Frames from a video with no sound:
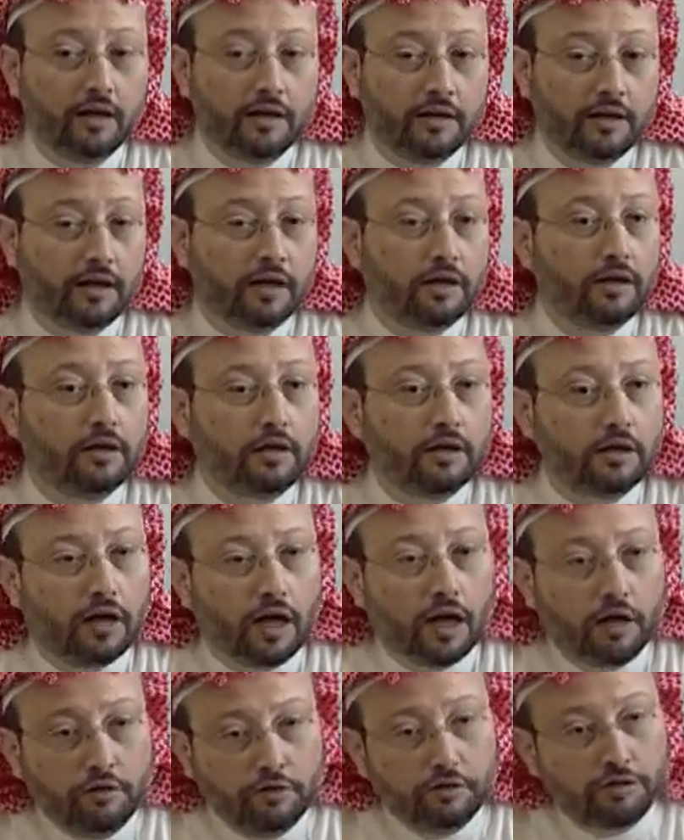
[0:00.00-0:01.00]
Then
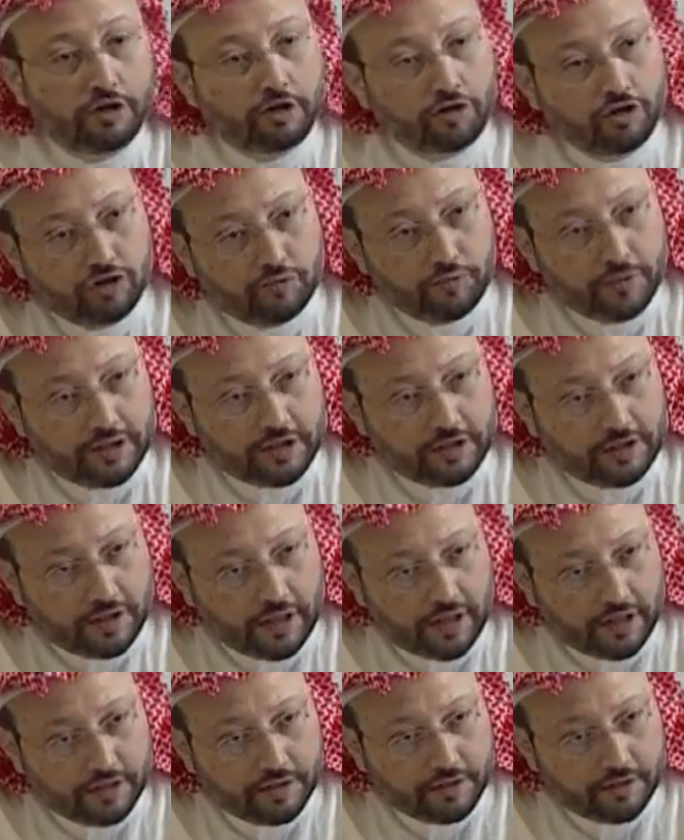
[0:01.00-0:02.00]
a new recruitment
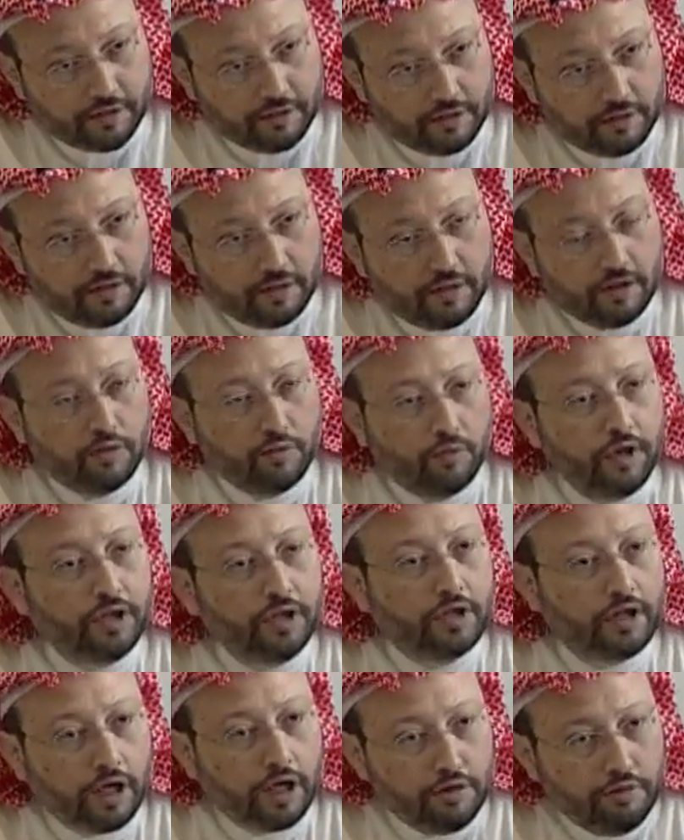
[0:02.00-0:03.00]
started
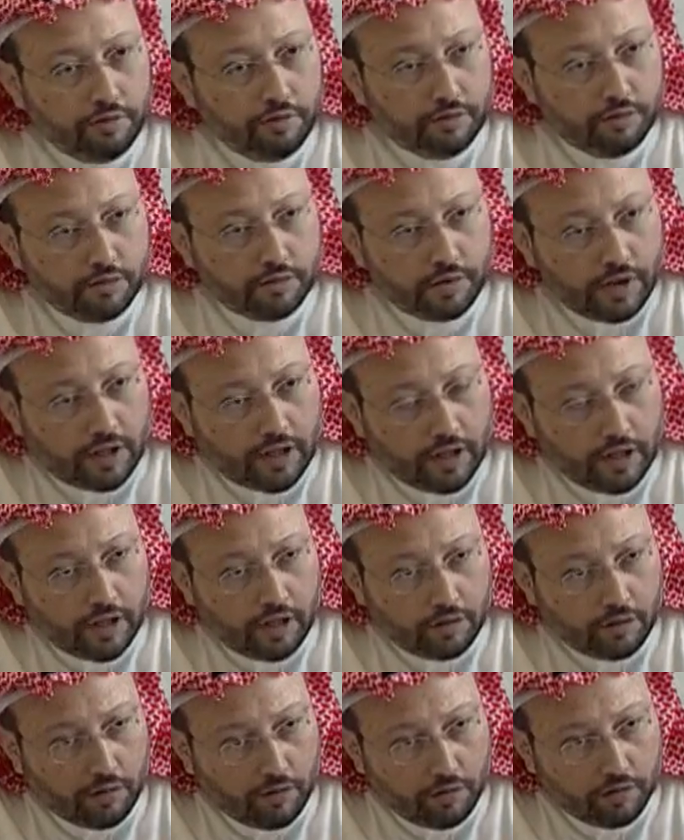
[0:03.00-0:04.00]
with a new
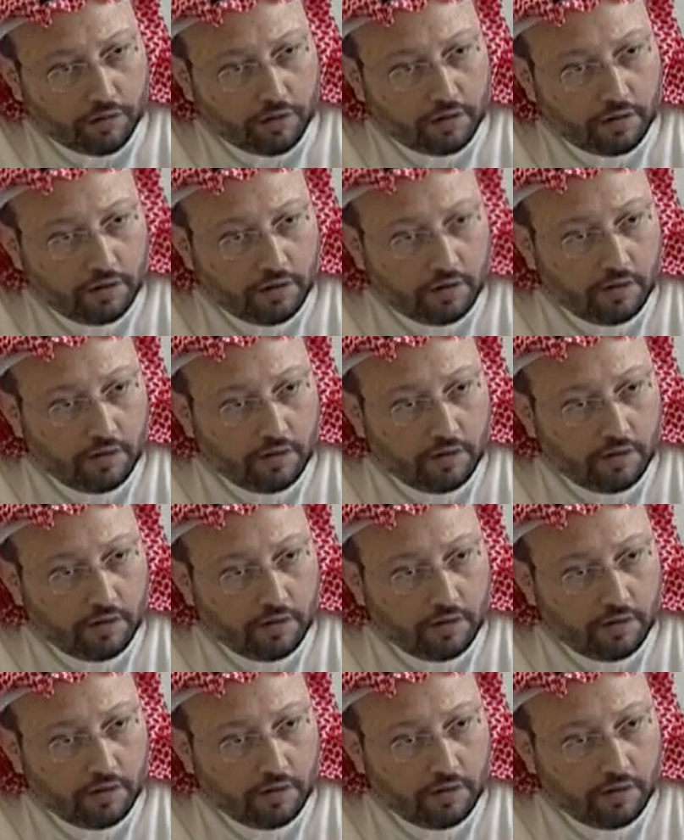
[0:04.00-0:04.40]
goal,